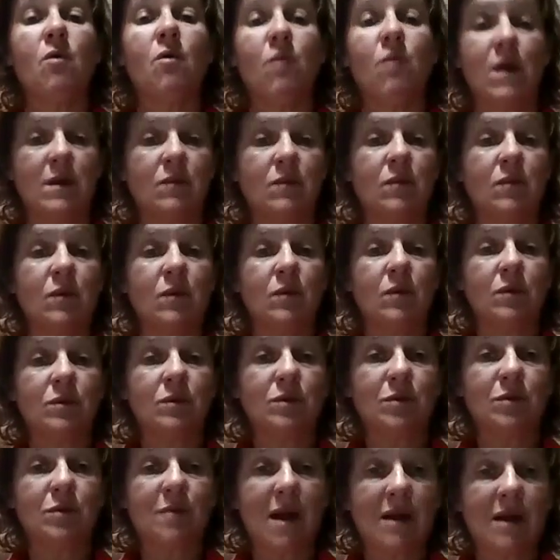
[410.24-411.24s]
when we will
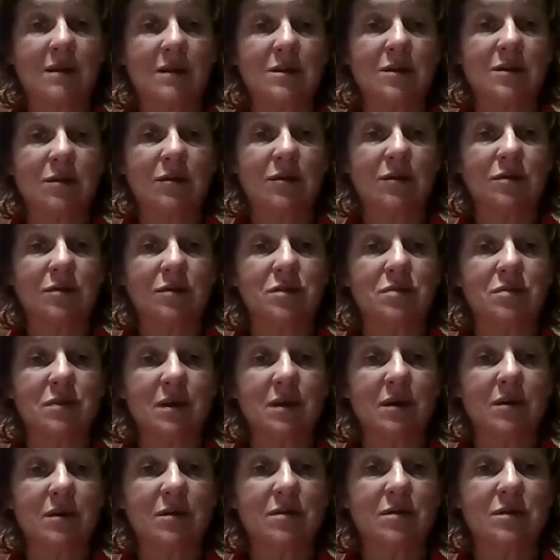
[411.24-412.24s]
do bacterial
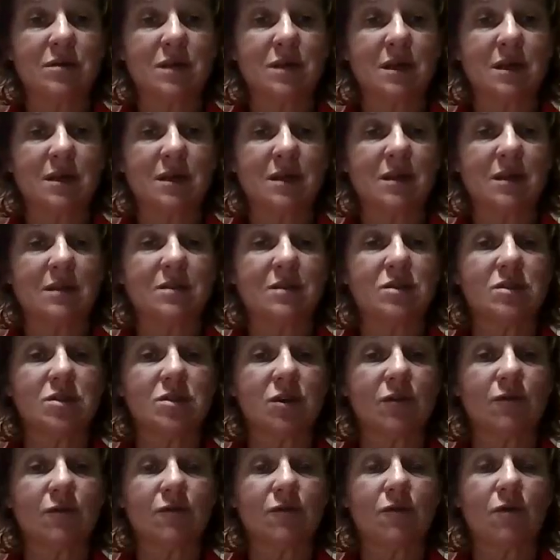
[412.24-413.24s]
smears and
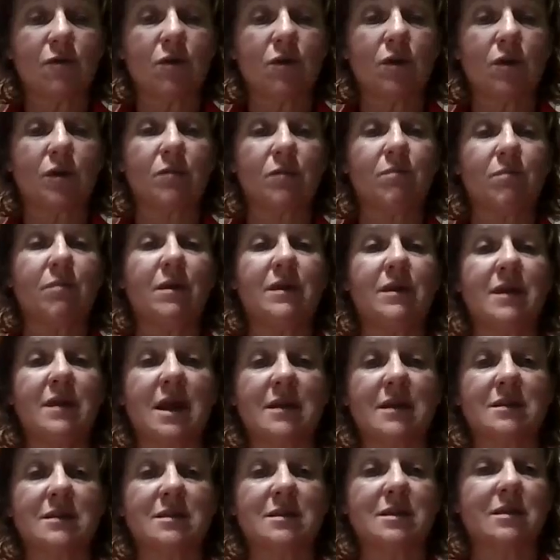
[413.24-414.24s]
so forth, but
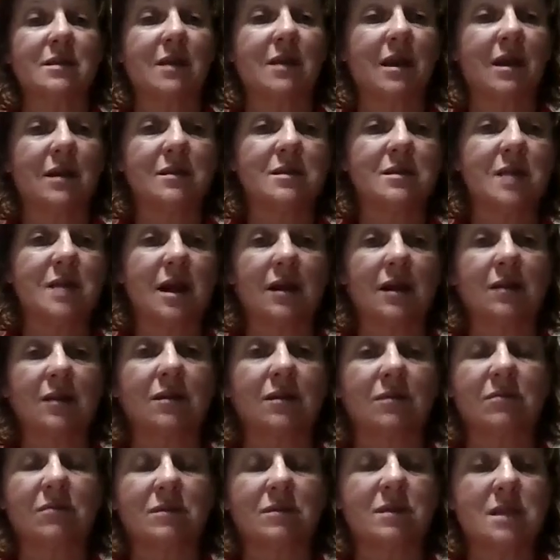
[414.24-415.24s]
that's the next
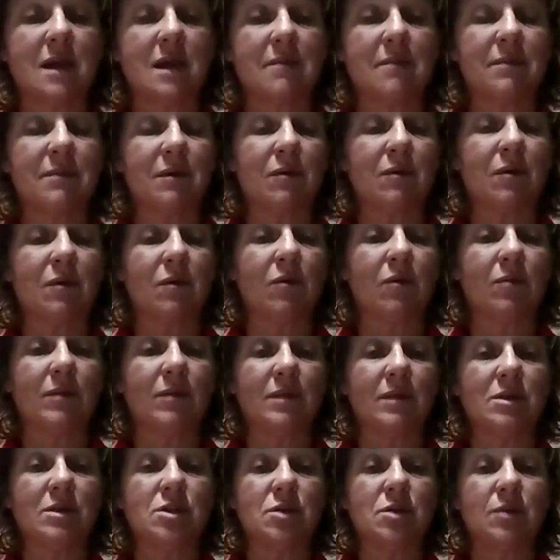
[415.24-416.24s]
step that we will
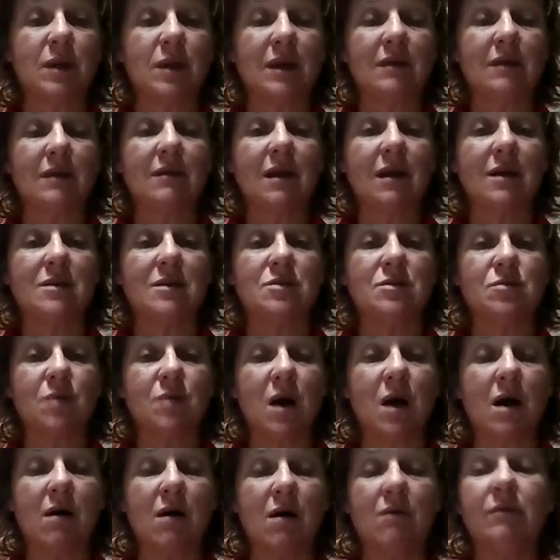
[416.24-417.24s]
be doing as
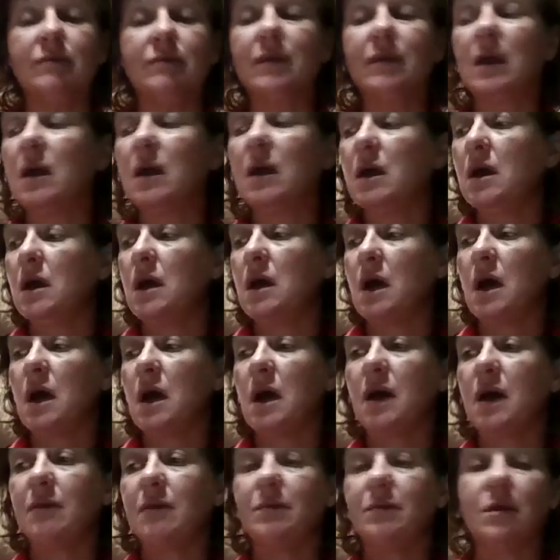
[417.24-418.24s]
well.
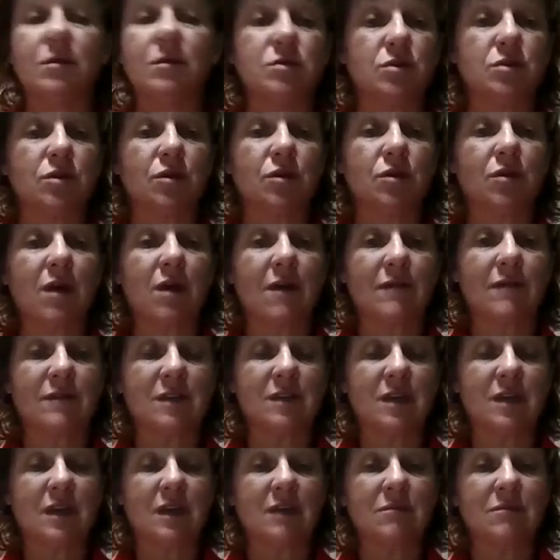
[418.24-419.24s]
Those are your
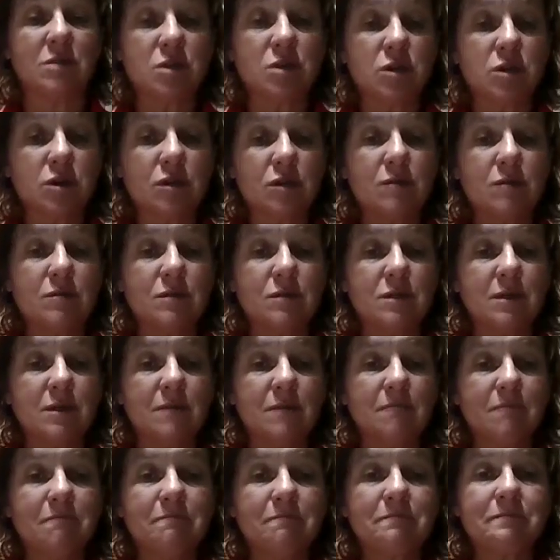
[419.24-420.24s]
FTM
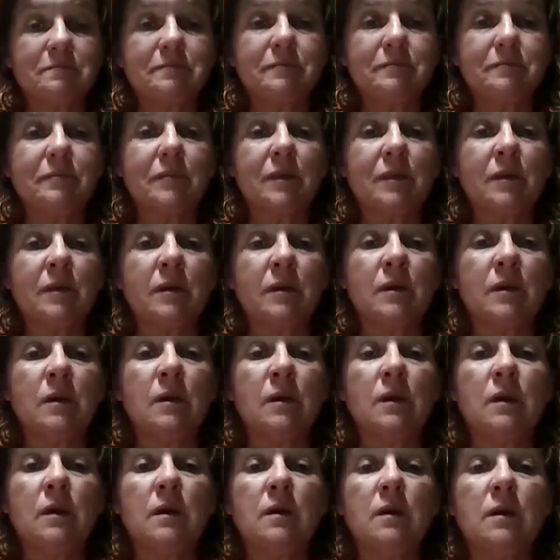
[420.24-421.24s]
tubes.
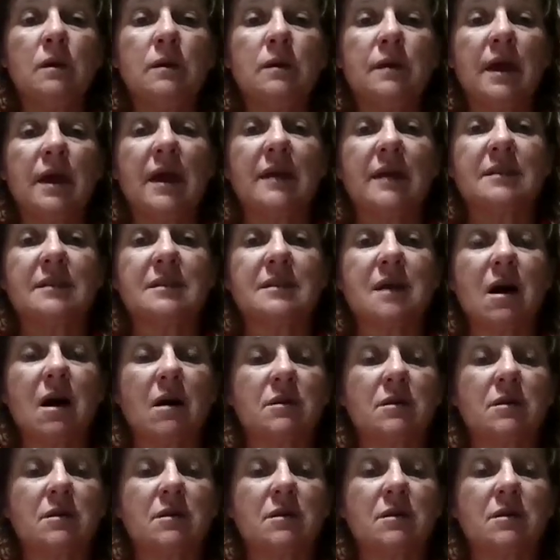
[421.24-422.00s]
That's